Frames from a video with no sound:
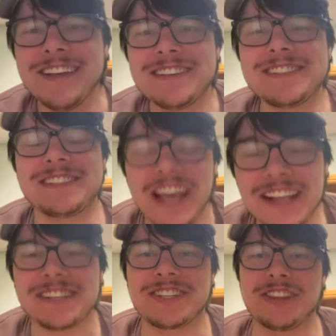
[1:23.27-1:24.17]

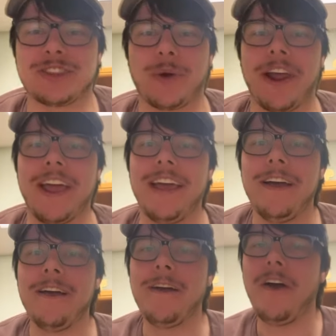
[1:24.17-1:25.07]
six to
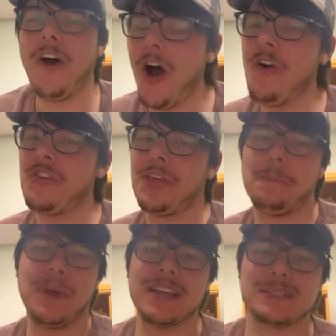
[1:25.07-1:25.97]
three over the
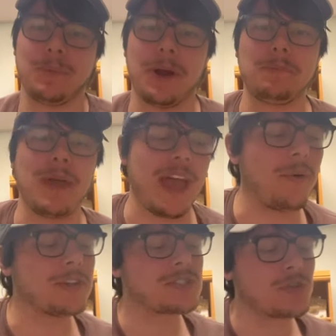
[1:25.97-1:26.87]
Pittsburgh
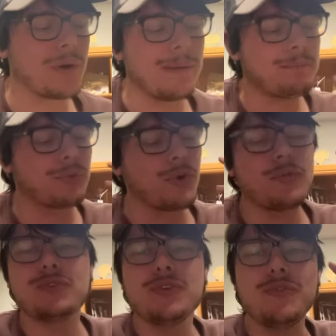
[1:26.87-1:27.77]
Penguins to
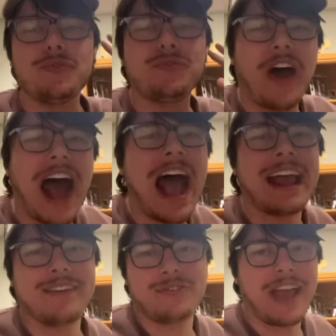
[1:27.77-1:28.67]
improve to
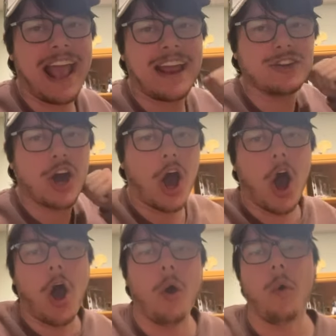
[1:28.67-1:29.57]
five and
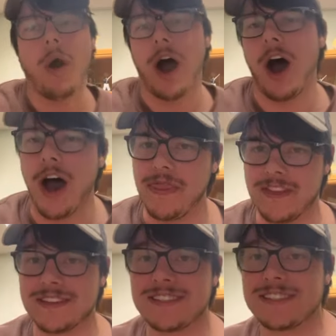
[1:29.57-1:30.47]
oh on
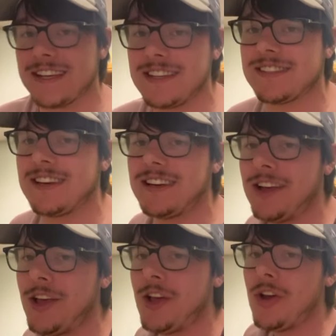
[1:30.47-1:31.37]
the season.
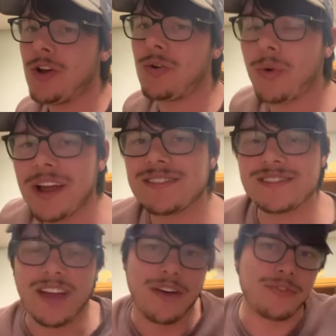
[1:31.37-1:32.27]
Great
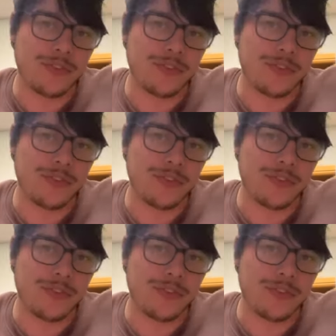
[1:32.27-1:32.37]
stuff.